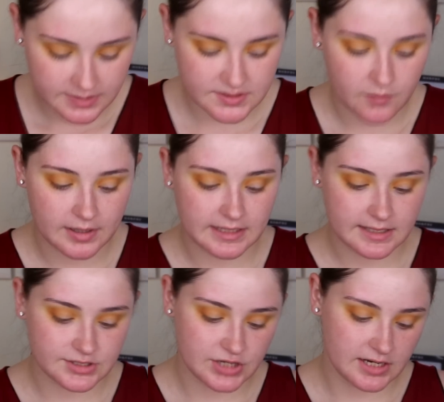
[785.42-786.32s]
so my
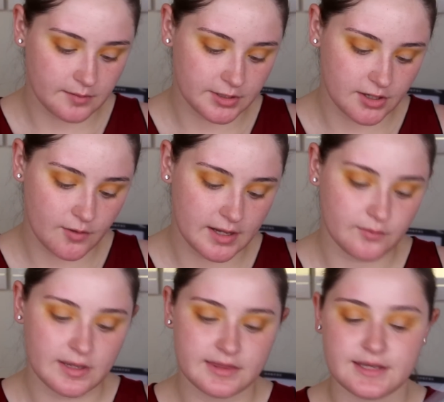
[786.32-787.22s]
next shade I'm gonna go
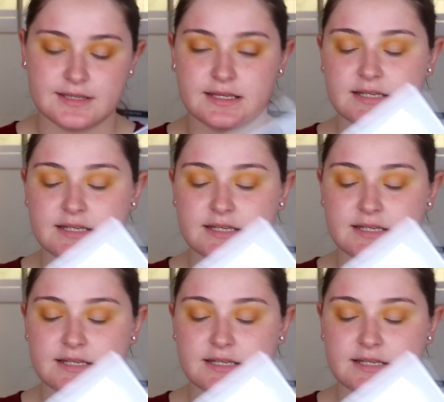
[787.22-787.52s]
in with is